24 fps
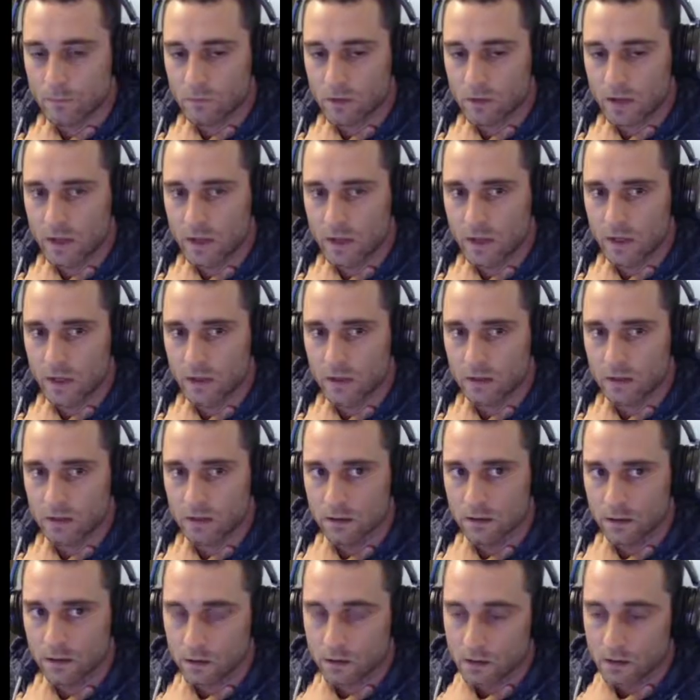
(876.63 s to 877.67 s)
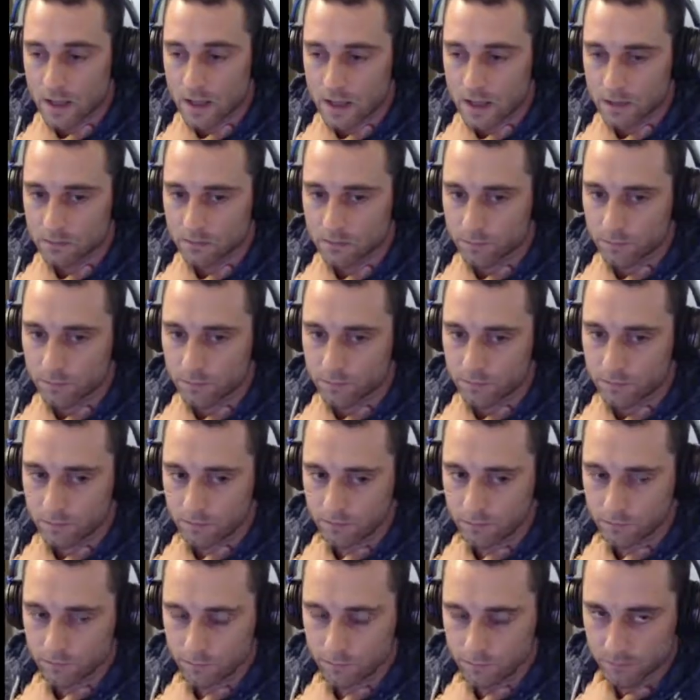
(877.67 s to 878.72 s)
And a lot of
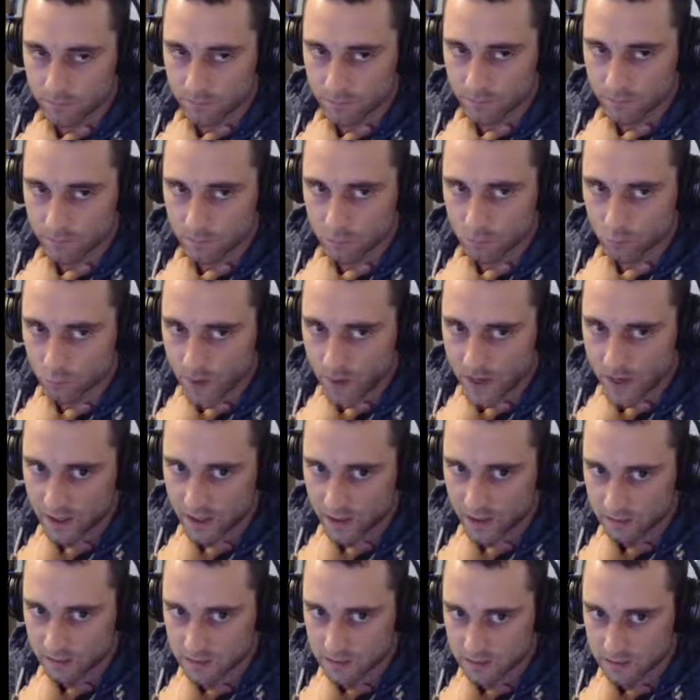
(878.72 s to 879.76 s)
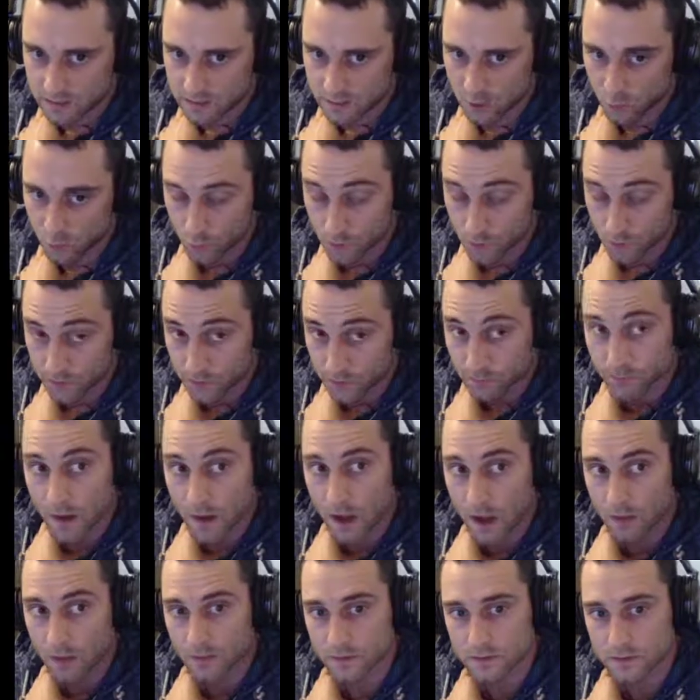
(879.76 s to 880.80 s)
regs are really
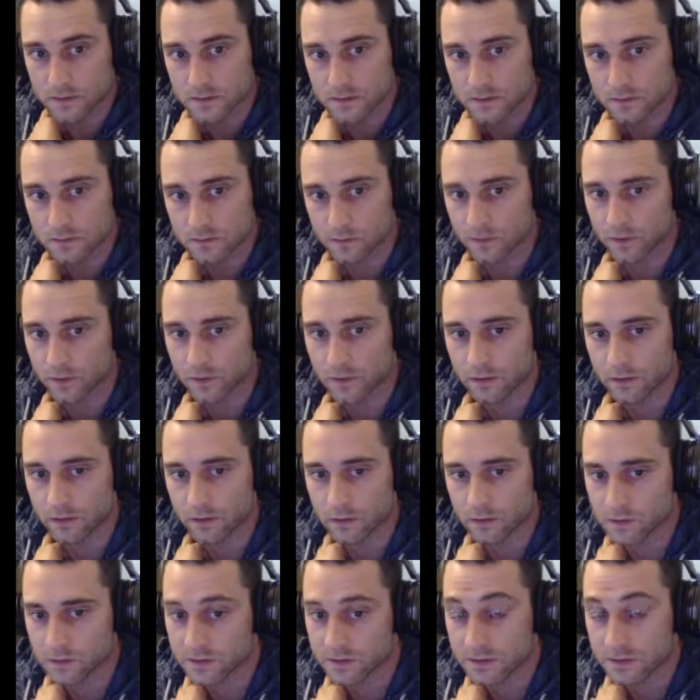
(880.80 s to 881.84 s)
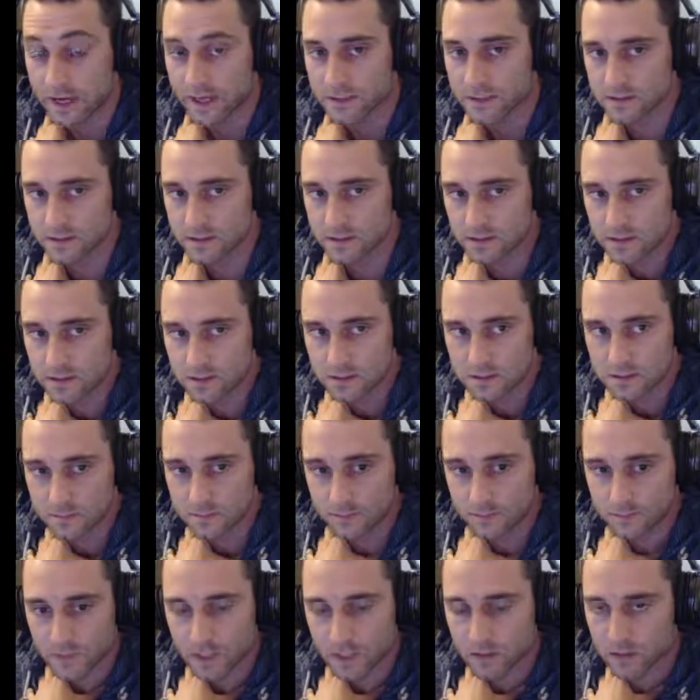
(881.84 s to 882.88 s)
imbalanced with their sizings
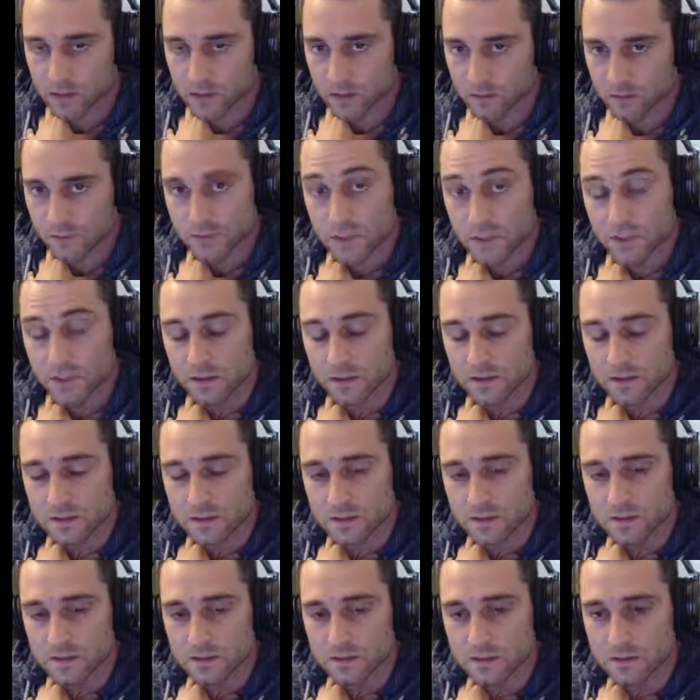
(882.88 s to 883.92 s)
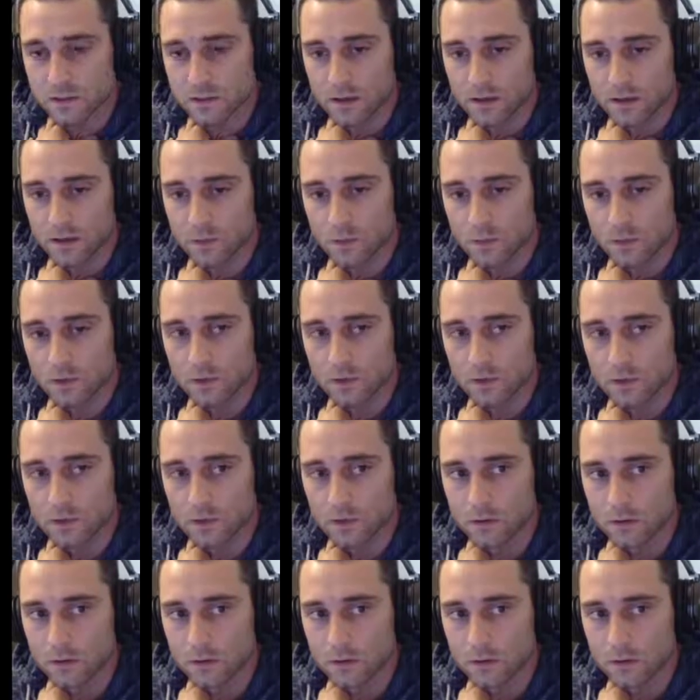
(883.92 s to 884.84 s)
and like their tendencies, and they will,